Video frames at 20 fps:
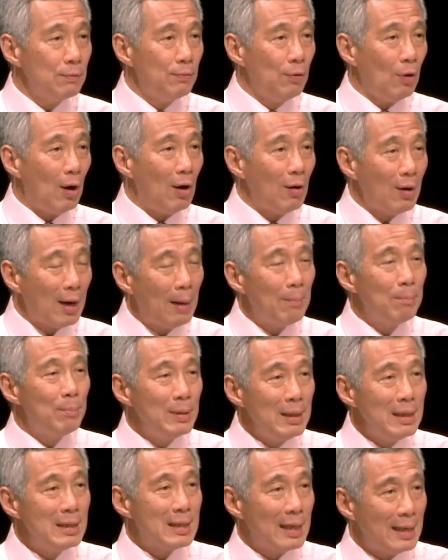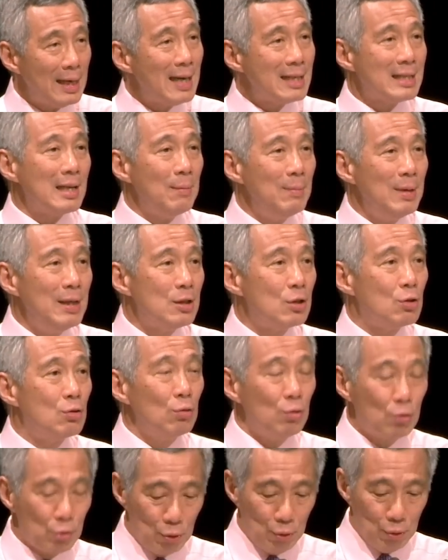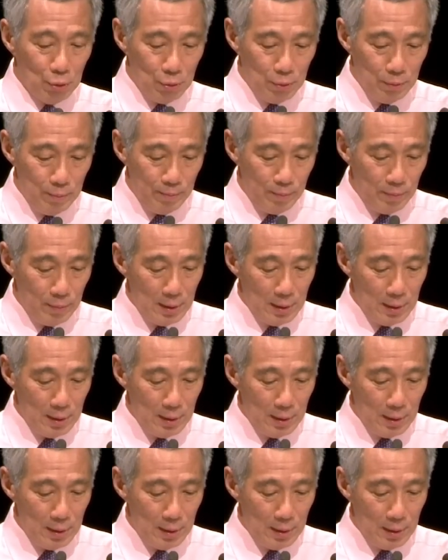for our companies and S M Es to grow.